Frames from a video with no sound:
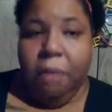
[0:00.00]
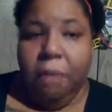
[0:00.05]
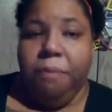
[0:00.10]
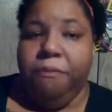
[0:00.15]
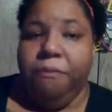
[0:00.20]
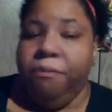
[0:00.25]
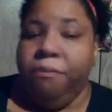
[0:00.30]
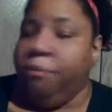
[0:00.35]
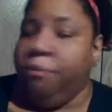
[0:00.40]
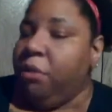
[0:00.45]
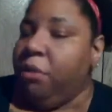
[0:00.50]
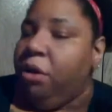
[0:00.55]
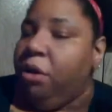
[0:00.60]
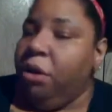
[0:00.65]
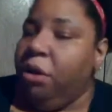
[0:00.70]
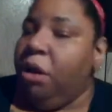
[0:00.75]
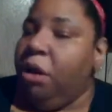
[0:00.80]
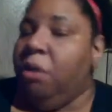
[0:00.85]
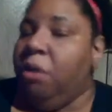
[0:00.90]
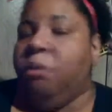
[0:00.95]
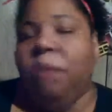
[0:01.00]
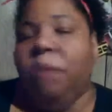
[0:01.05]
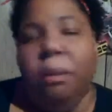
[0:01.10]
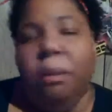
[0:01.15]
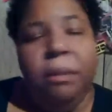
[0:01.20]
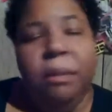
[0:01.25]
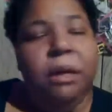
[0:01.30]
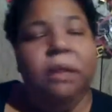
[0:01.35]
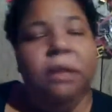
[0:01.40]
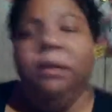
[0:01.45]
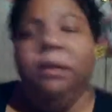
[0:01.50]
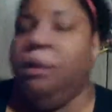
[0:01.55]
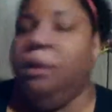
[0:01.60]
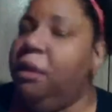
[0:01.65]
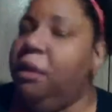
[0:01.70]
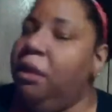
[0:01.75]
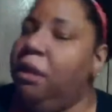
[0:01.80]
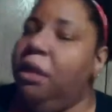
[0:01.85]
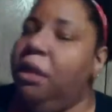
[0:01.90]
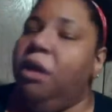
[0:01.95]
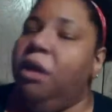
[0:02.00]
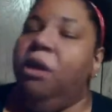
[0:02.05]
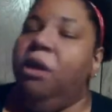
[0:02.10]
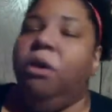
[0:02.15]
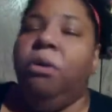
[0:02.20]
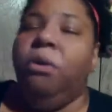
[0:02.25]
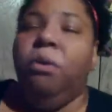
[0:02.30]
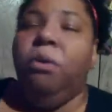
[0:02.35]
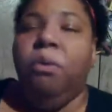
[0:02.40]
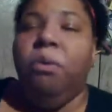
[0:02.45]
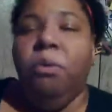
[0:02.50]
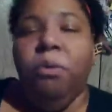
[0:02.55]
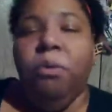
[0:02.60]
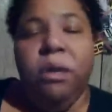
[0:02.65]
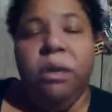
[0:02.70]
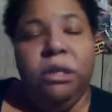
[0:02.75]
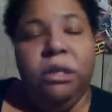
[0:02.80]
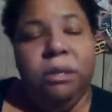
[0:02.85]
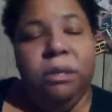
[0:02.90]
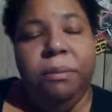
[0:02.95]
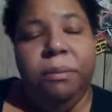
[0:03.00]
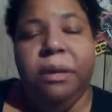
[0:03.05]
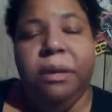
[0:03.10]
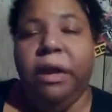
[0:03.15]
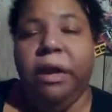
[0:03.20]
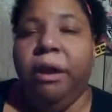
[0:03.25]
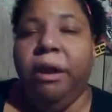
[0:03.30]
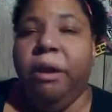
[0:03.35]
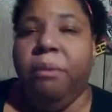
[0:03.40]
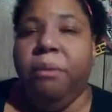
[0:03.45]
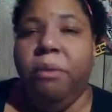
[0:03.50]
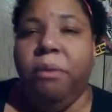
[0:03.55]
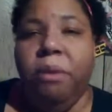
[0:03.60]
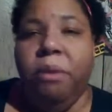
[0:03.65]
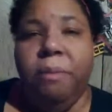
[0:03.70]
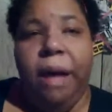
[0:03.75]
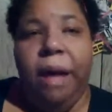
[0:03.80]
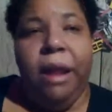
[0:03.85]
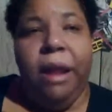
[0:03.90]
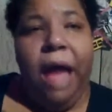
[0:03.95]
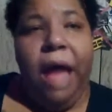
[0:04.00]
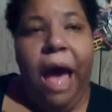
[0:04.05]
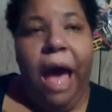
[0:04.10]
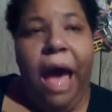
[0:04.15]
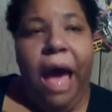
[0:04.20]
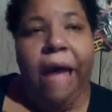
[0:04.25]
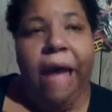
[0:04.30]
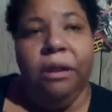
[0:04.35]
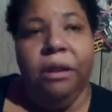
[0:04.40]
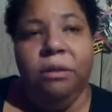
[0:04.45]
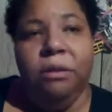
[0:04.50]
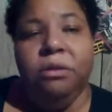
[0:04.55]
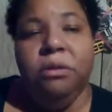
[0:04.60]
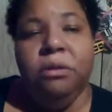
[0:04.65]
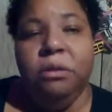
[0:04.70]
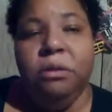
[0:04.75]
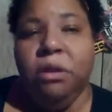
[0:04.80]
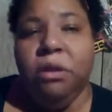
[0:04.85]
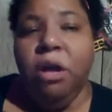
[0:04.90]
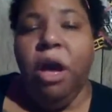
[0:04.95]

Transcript: I mean, we should be caring more about our idols,